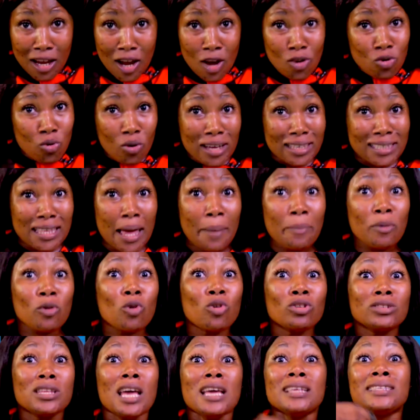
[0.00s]
You understand?
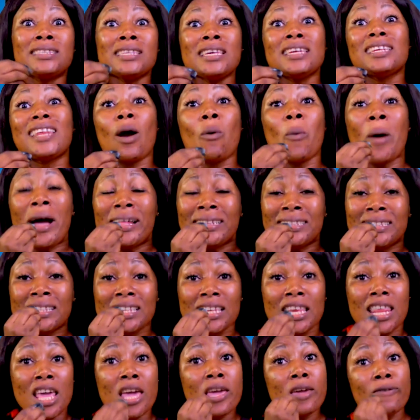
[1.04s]
Because see, now one
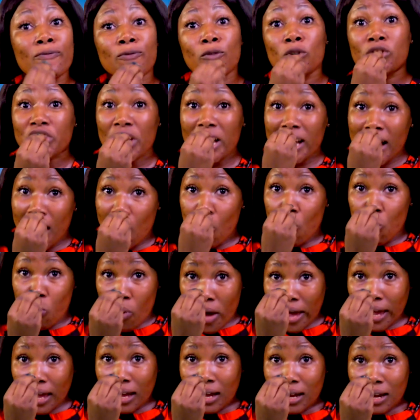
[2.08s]
thing, if you check out
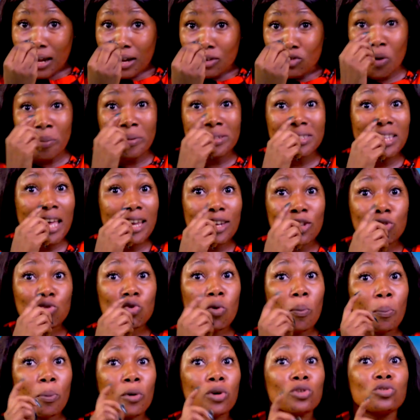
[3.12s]
where, no be say they
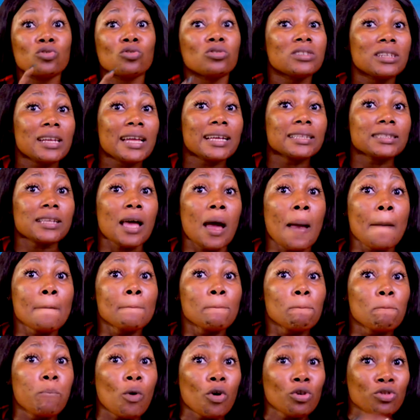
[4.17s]
support Northerners,
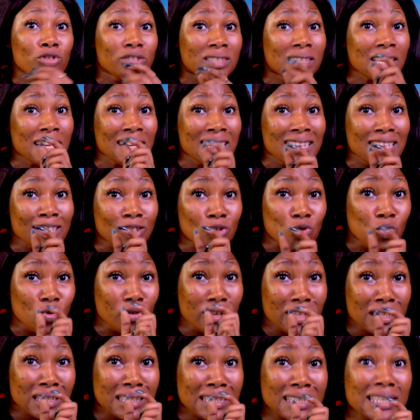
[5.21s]
but you see this
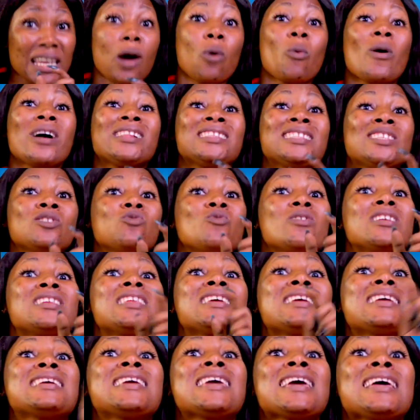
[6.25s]
unity now one thing where
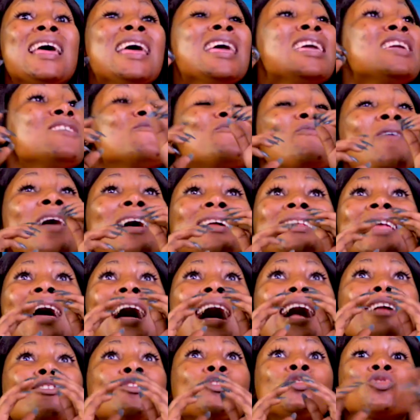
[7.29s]
they get. In
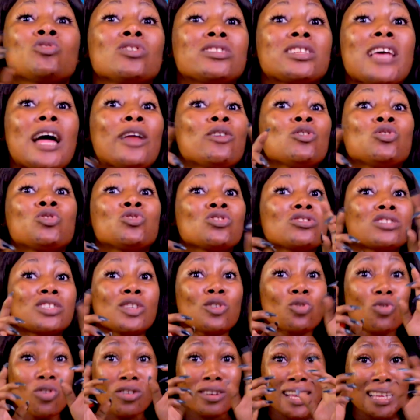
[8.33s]
fact, I no sure say
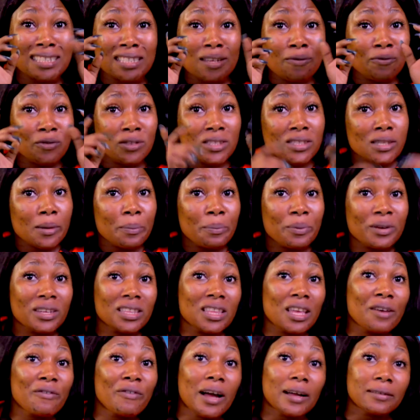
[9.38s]
Northerners they feel
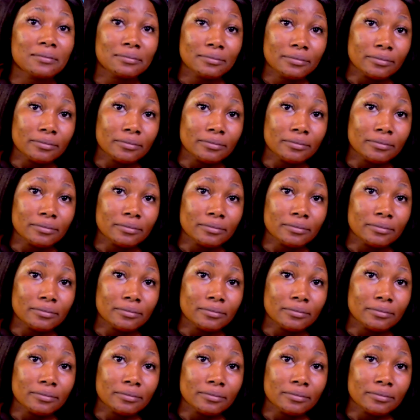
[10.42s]
separate ever.